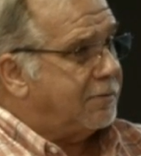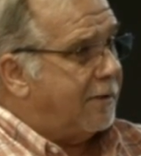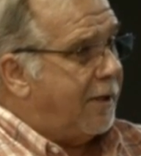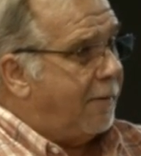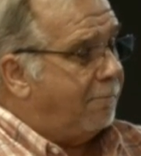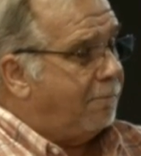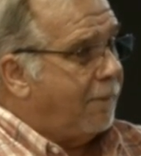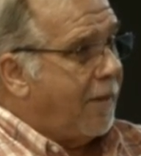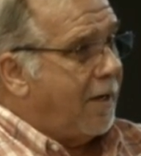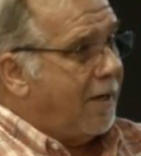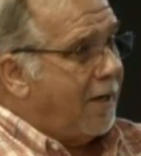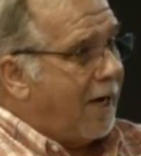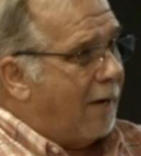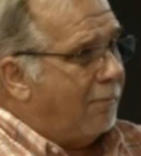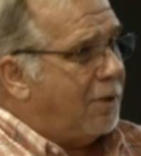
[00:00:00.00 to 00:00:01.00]
And
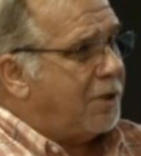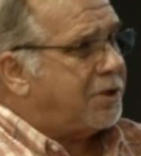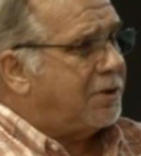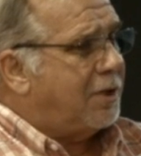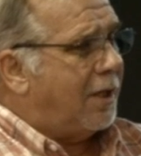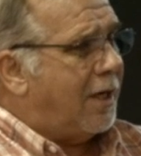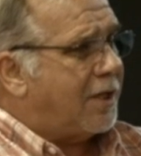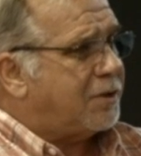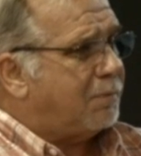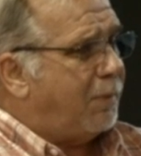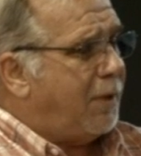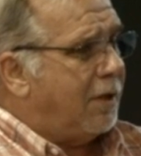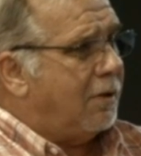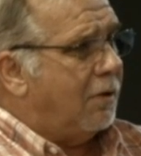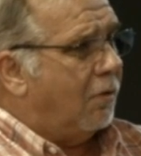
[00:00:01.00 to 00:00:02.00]
how much did I
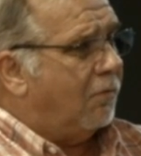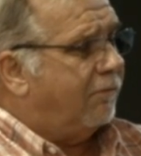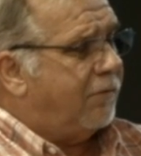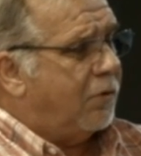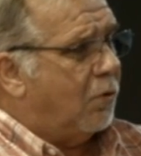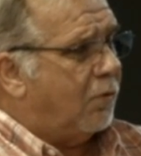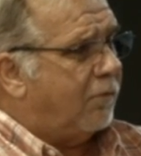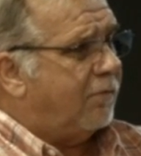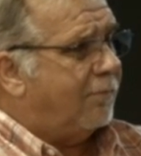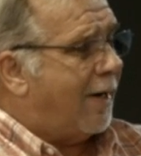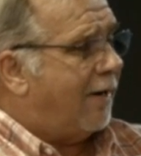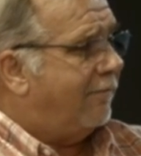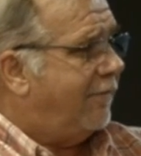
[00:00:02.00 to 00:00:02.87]
spend on fuel for my